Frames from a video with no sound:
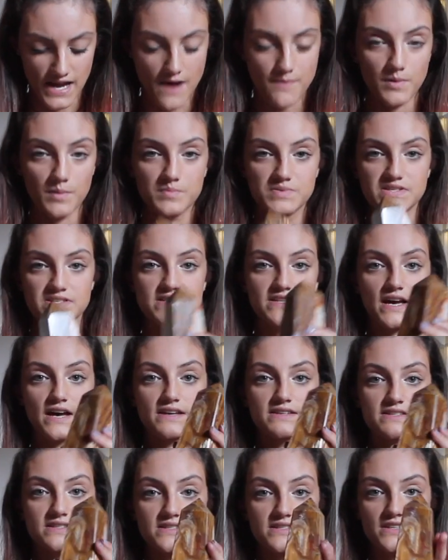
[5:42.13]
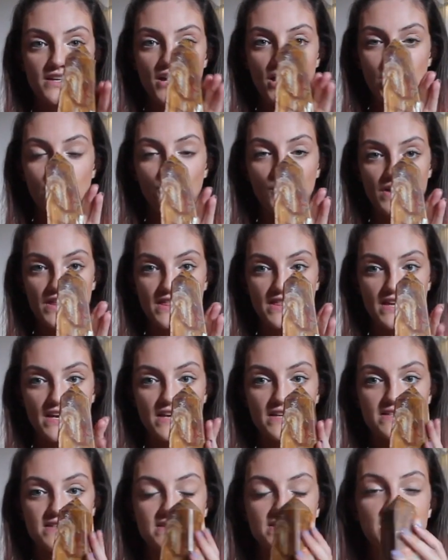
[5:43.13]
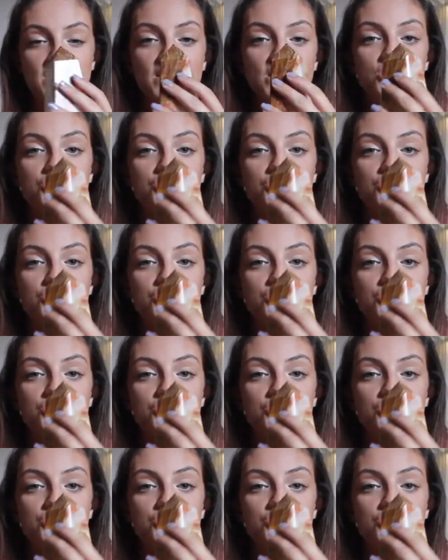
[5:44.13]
I'm obsessed with this.